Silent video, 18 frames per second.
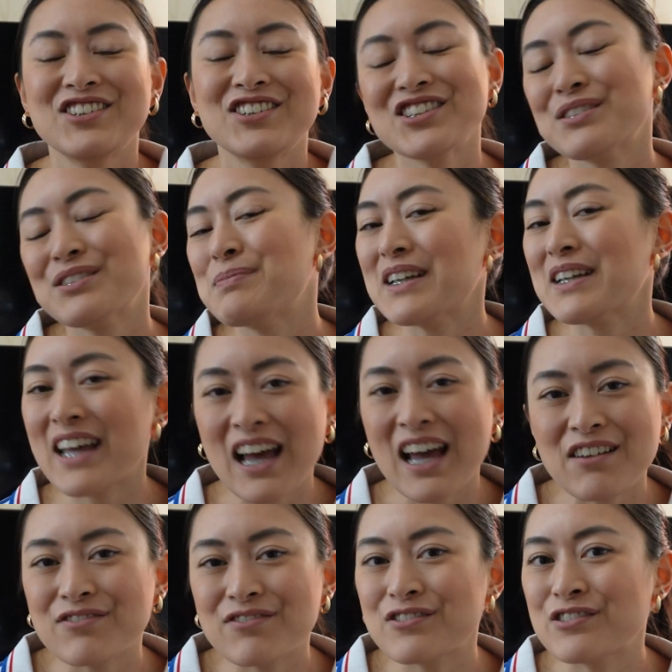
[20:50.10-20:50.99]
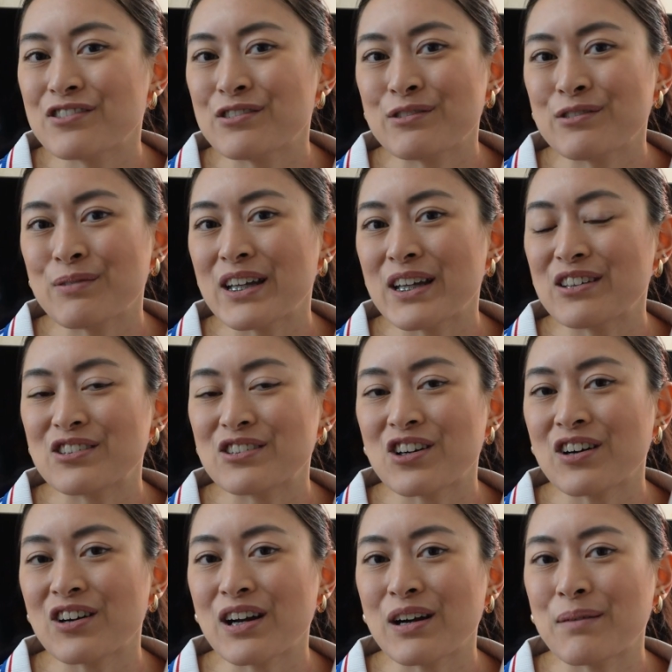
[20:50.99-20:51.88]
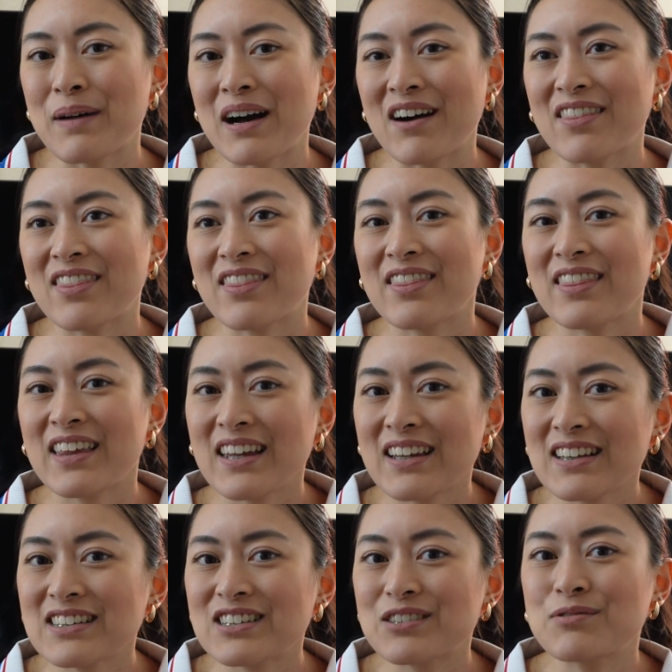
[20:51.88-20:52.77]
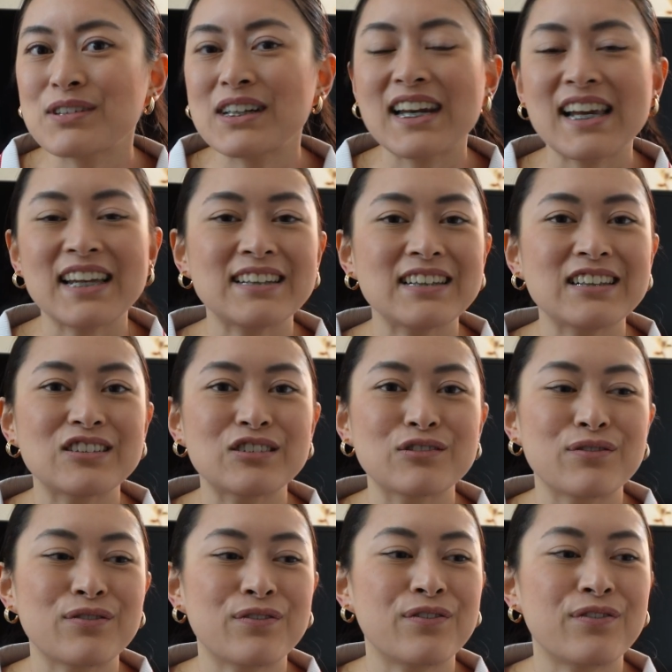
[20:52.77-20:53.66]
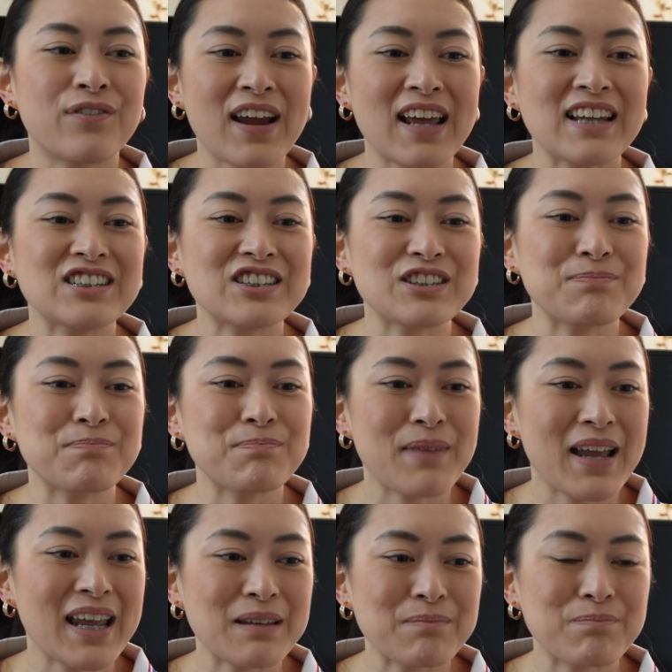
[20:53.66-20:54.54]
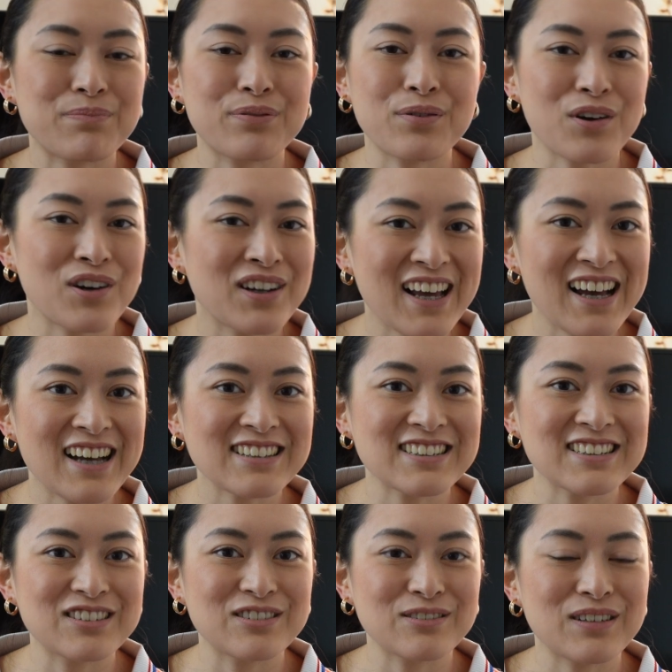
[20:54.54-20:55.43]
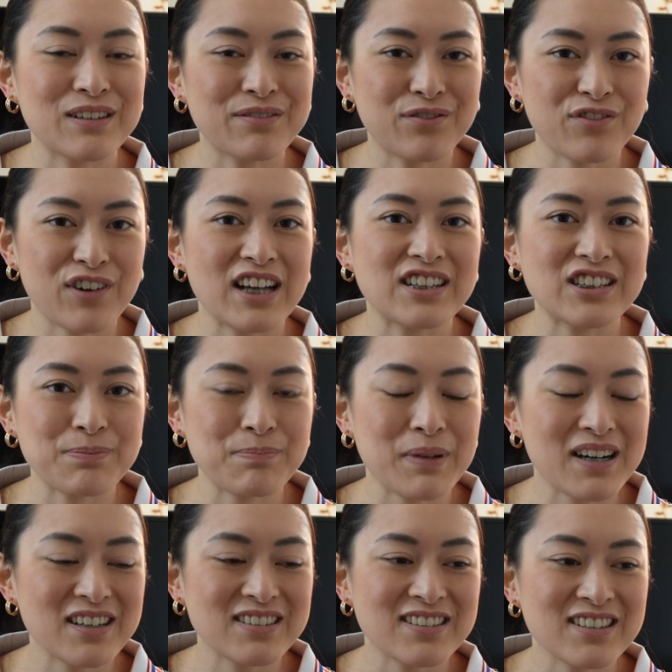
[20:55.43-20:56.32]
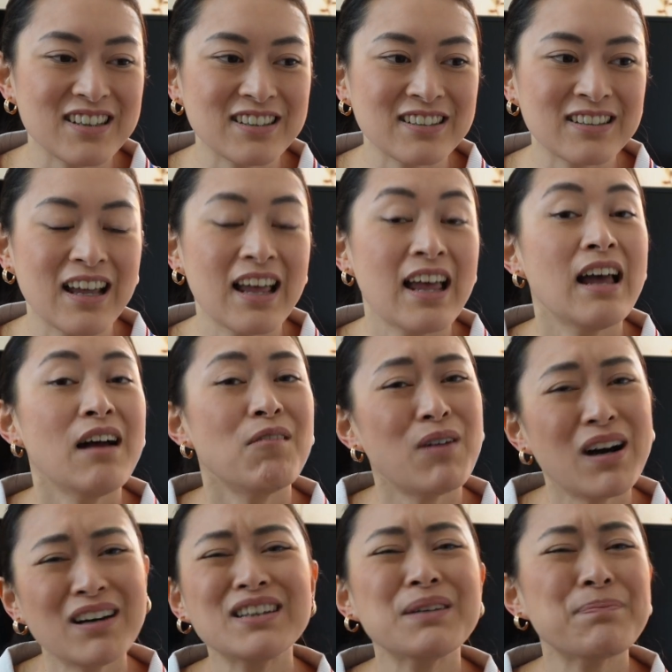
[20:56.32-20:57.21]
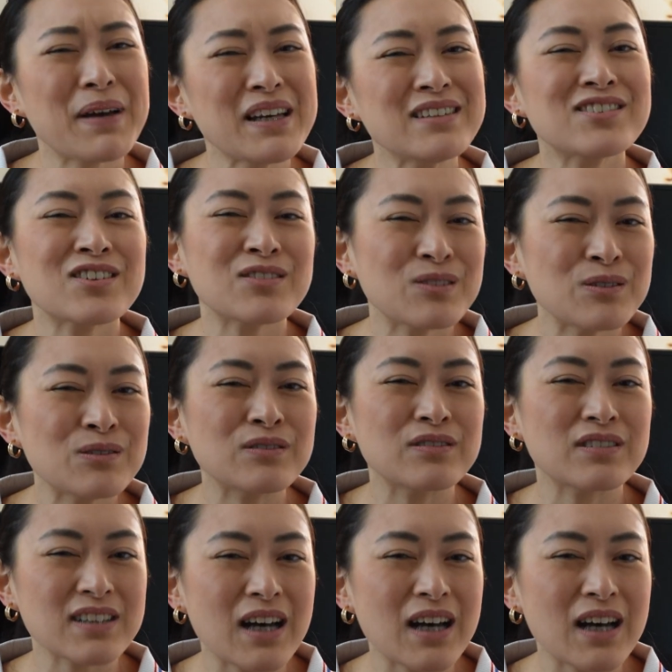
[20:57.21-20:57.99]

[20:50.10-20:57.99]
Just be careful when you talk about things related to French-made products to a French person. Well, it depends on who.